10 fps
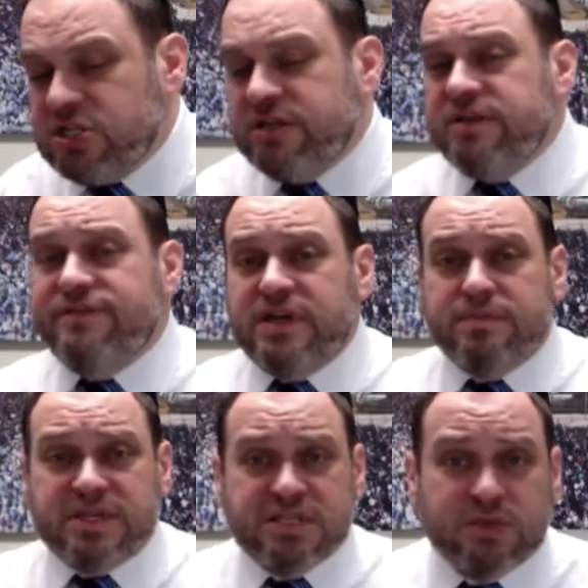the
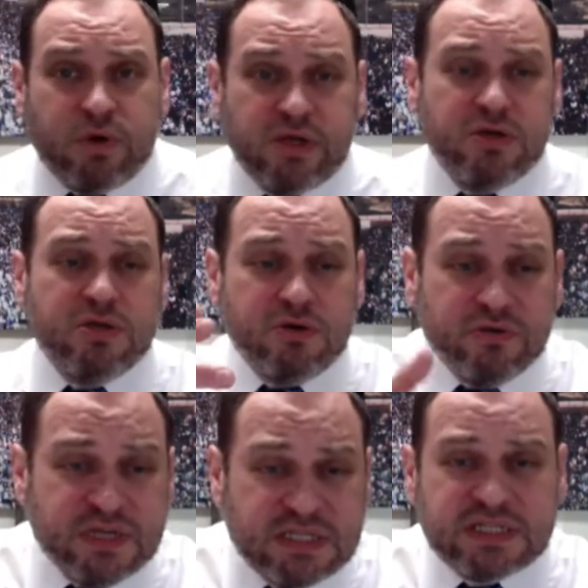Levim, this is what you do,
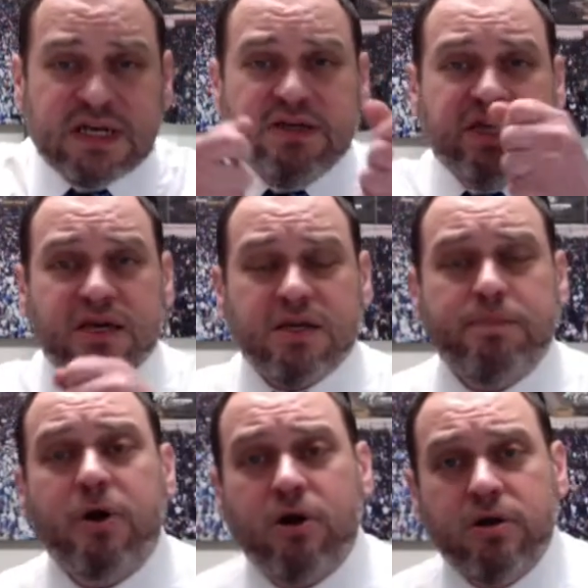this is how you take it
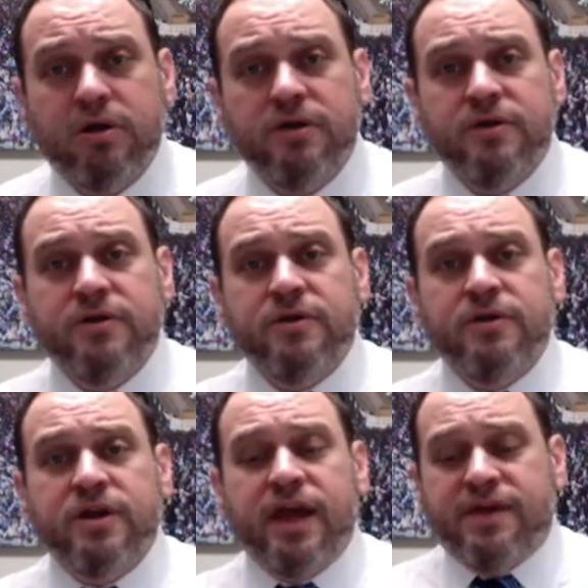apart.
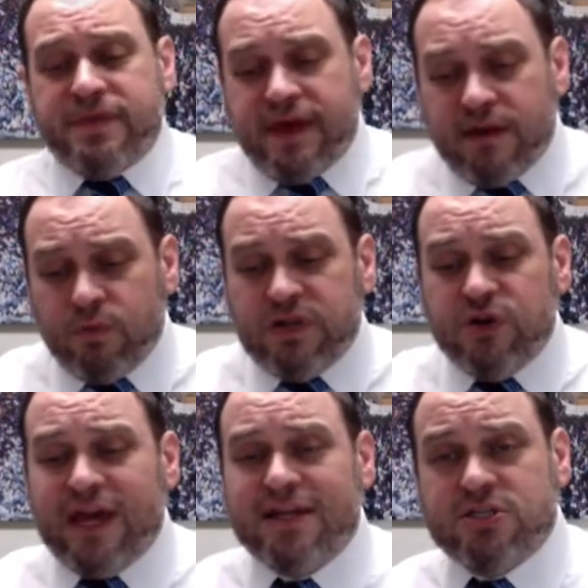And then when you
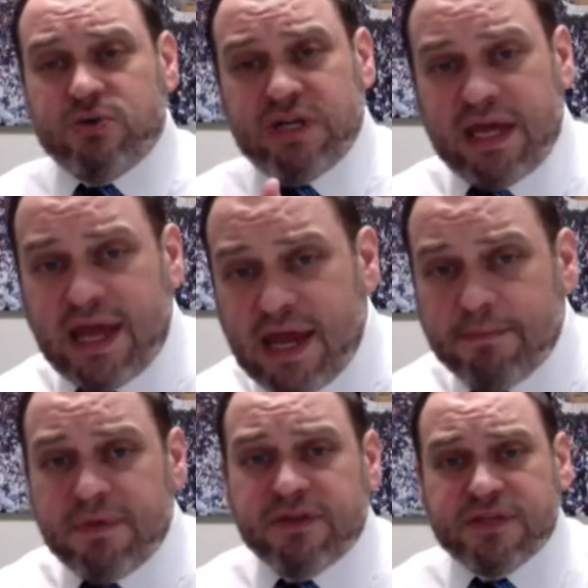get to an
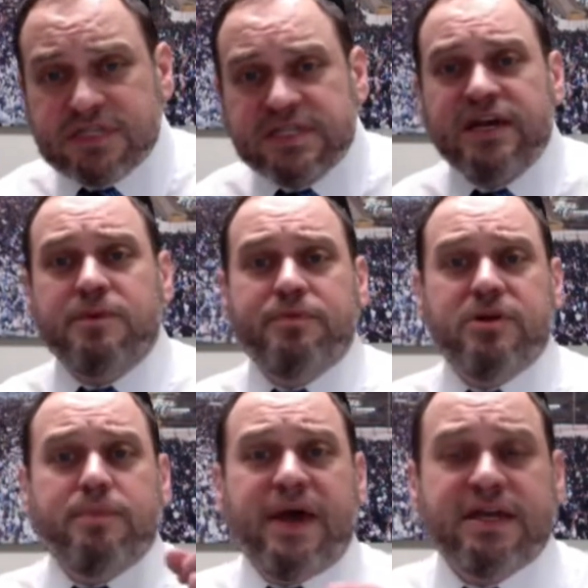encampment, this is how you put
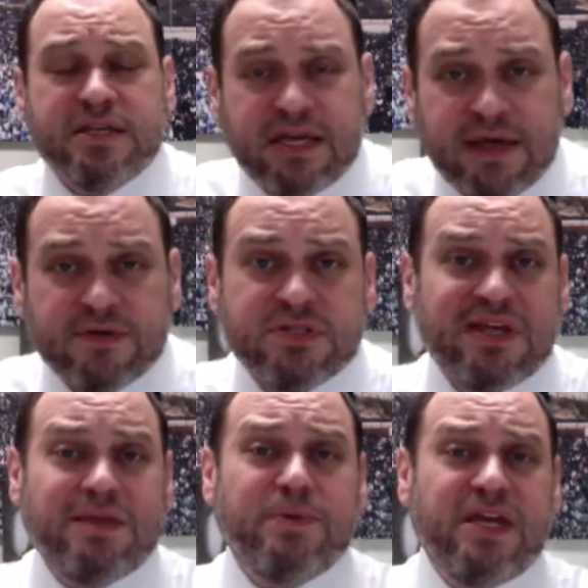it back together so
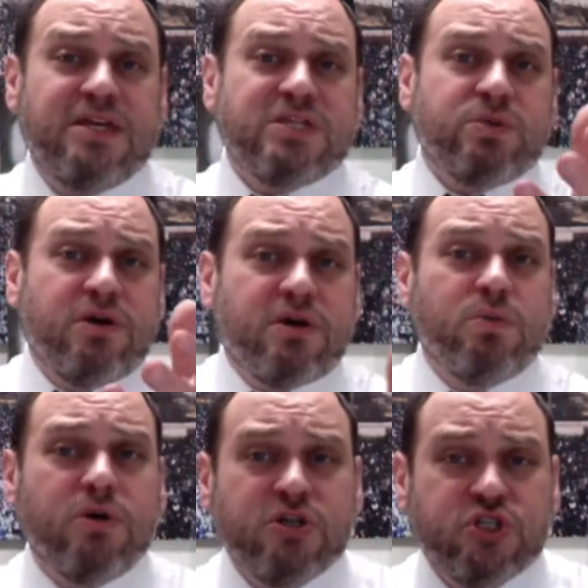that the Bnei Yisrael could
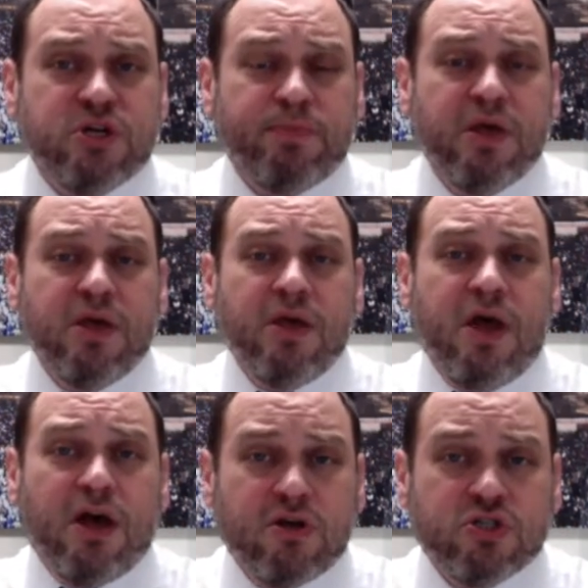worship
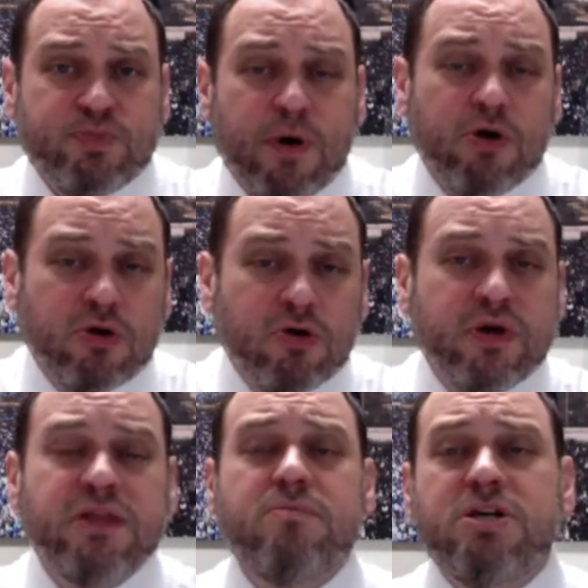HaKadosh Baruch Hu
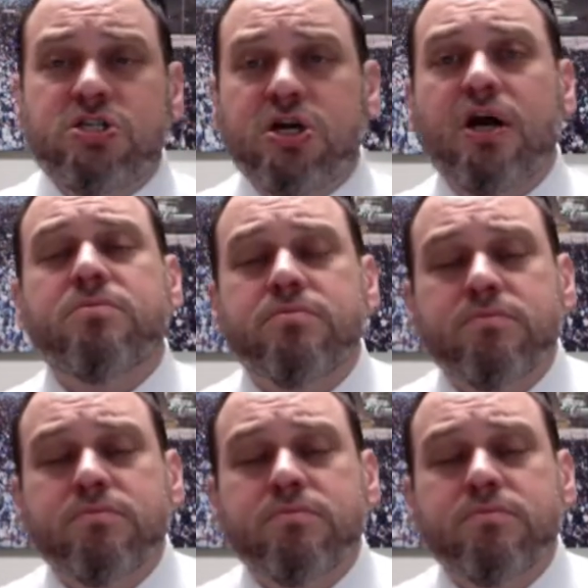in the Mishkan.